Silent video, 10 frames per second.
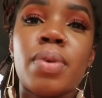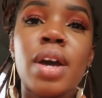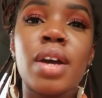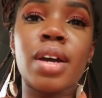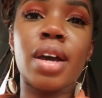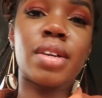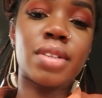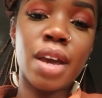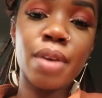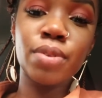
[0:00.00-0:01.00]
Wow,
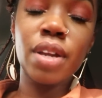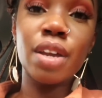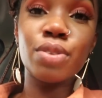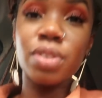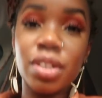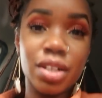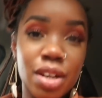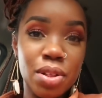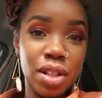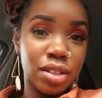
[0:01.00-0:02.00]
guys, I had to take
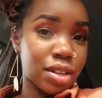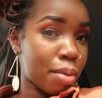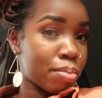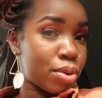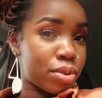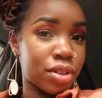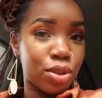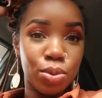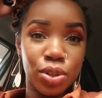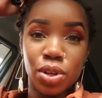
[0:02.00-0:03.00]
down that updo
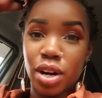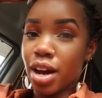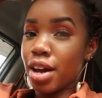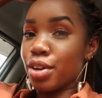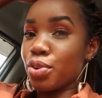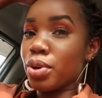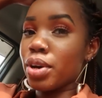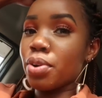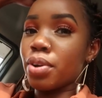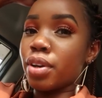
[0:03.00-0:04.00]
situation I had
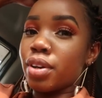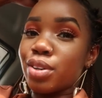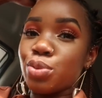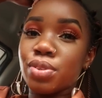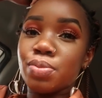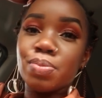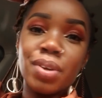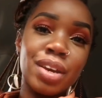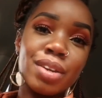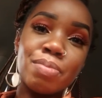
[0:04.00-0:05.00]
going on. It was
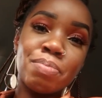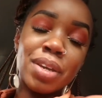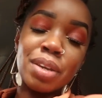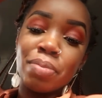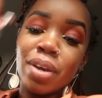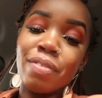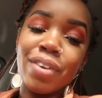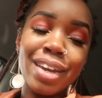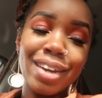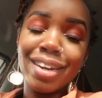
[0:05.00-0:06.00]
making me have
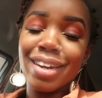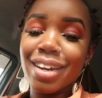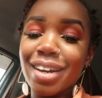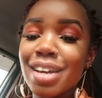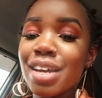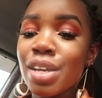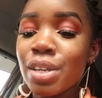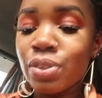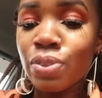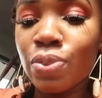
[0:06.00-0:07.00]
a headache.
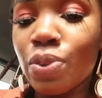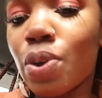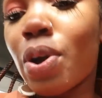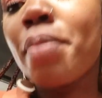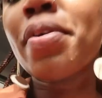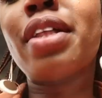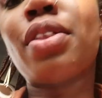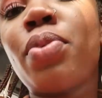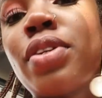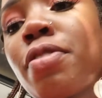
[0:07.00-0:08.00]
So I'm here at
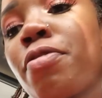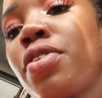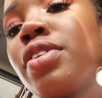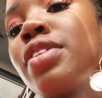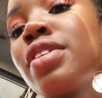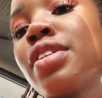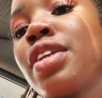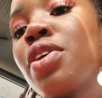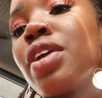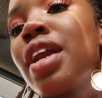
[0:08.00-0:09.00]
the waterfront. This is
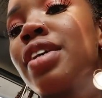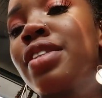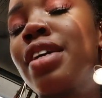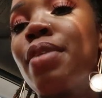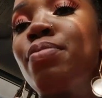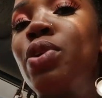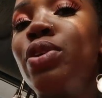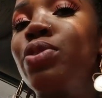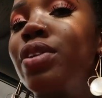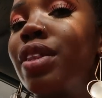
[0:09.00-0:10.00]
now the last thing I'm
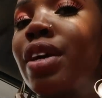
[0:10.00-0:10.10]
doing today.